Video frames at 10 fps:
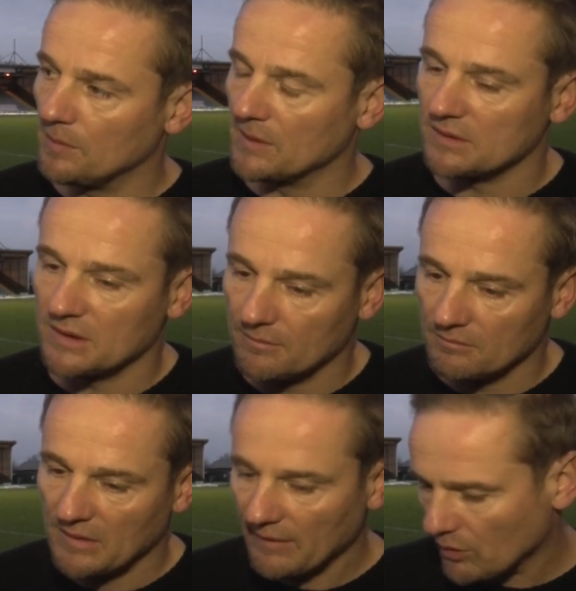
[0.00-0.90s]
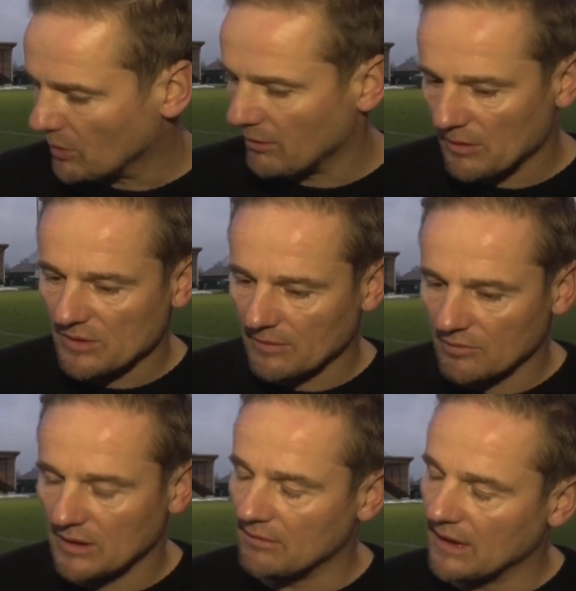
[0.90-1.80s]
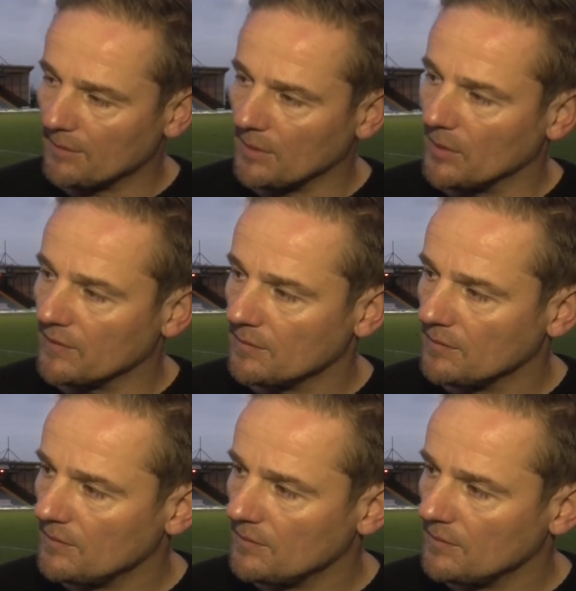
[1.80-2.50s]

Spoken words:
But everywhere else, I'm really, really happy with.